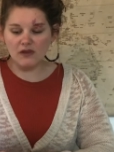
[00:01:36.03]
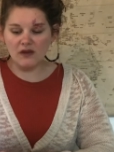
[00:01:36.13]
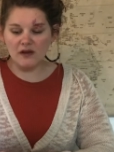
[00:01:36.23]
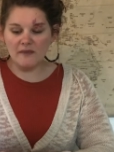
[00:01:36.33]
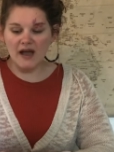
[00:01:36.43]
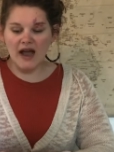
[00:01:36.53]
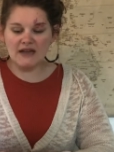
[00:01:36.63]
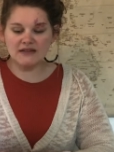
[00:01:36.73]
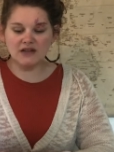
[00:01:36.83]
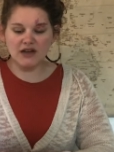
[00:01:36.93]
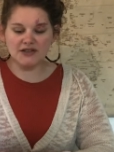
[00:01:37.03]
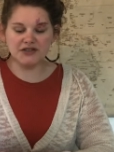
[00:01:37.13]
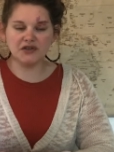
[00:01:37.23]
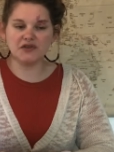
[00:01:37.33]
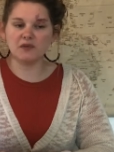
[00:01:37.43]
um, as God's
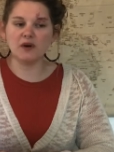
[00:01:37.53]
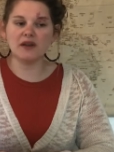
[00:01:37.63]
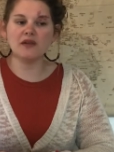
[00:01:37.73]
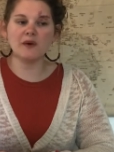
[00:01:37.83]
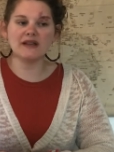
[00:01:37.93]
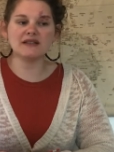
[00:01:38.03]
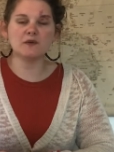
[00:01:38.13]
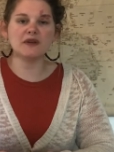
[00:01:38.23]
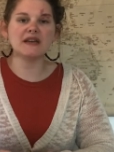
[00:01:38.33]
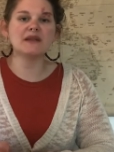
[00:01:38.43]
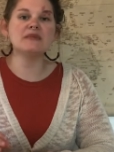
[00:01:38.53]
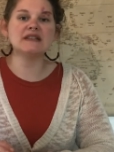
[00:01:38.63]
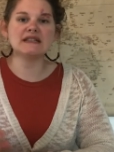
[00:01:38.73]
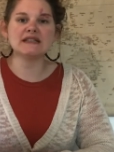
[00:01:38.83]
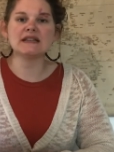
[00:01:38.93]
children, one of the ways that we can be
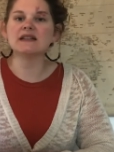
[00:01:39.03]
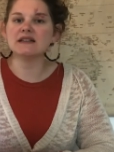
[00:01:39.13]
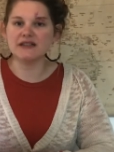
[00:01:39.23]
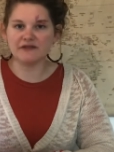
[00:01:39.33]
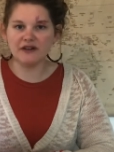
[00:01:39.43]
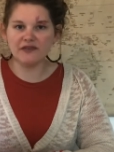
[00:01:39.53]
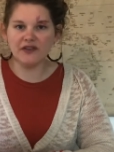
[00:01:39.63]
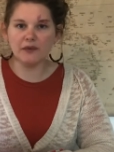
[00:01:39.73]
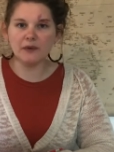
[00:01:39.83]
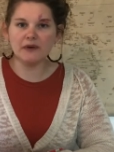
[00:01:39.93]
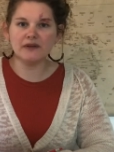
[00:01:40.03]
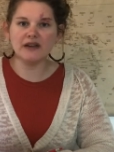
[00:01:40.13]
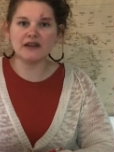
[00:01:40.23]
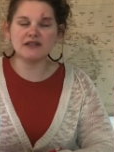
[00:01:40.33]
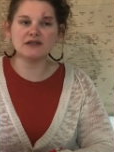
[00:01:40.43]
distinctly different than the world
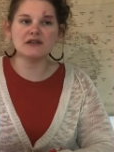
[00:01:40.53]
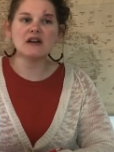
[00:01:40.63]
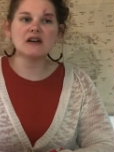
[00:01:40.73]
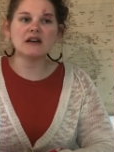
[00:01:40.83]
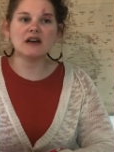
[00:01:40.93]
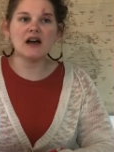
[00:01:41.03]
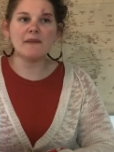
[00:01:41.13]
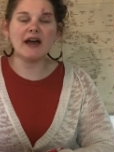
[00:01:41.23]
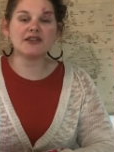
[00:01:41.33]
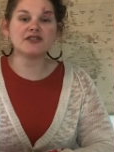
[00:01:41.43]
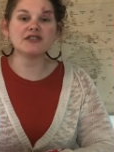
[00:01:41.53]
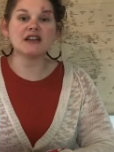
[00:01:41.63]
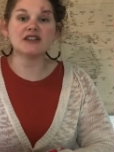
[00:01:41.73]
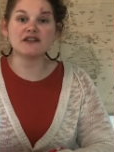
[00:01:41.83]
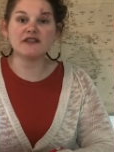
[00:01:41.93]
and to um,
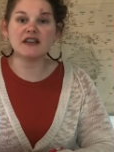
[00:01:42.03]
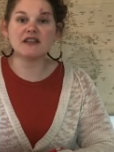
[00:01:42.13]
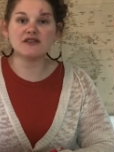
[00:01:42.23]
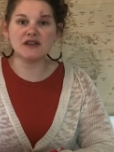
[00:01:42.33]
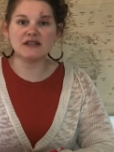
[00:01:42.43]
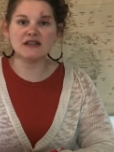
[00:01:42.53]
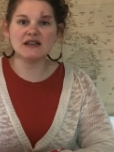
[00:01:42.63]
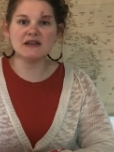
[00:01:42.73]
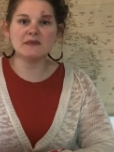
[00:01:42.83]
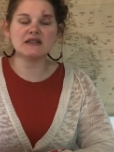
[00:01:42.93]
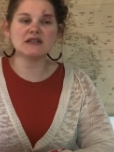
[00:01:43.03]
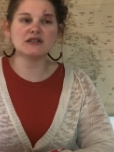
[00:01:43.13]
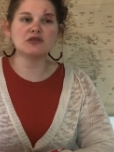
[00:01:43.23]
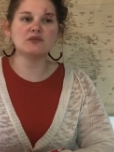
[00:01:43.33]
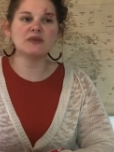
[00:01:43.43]
exercise our faith and trust in Him is
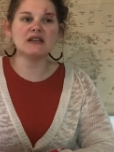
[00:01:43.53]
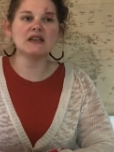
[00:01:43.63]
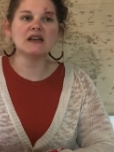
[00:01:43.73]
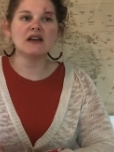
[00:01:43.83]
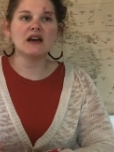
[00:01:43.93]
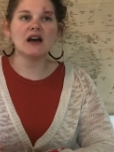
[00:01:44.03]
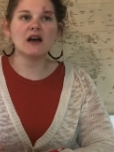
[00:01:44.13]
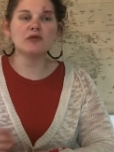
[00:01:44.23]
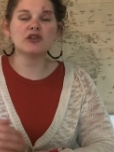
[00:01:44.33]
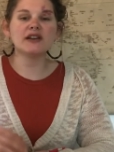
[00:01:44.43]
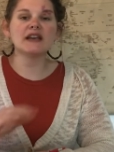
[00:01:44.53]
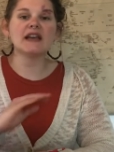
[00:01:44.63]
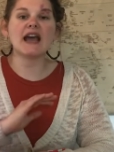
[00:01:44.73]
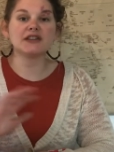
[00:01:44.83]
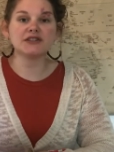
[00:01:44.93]
to be um, looking
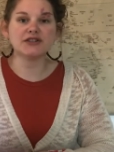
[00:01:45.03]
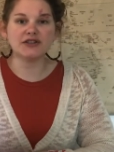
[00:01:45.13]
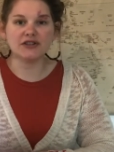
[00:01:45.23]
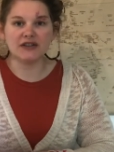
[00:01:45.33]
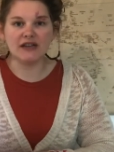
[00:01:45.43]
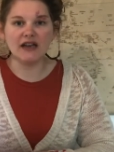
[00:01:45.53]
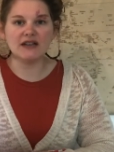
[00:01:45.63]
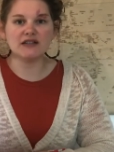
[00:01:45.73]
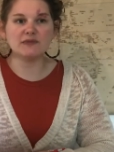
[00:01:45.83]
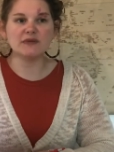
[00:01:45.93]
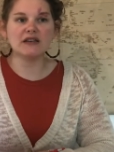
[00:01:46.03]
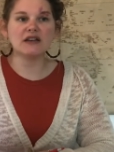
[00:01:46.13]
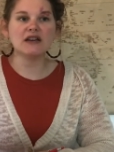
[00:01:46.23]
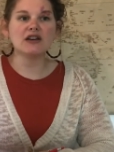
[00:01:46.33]
externally and to be